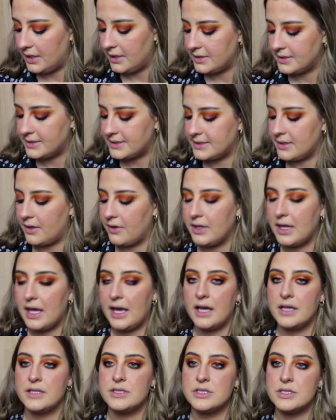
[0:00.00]
So yeah,
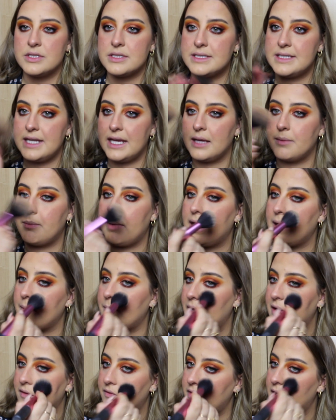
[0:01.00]
I just take back
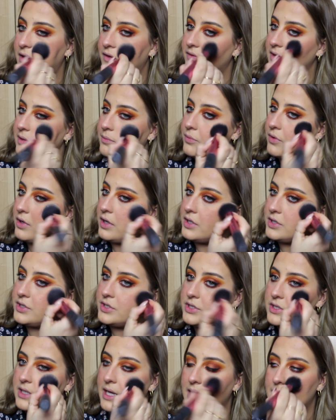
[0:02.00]
my fluffy
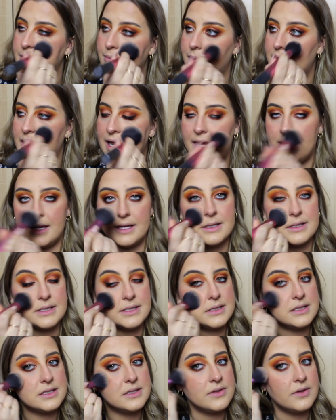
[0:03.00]
brush and
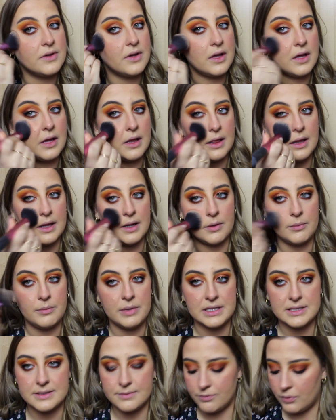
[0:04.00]
blend a little
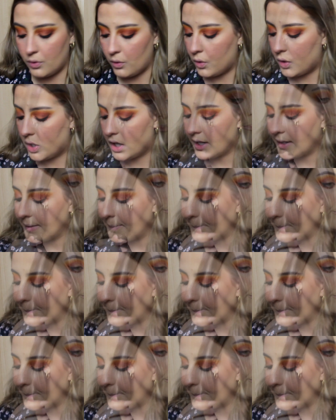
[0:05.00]
bit more,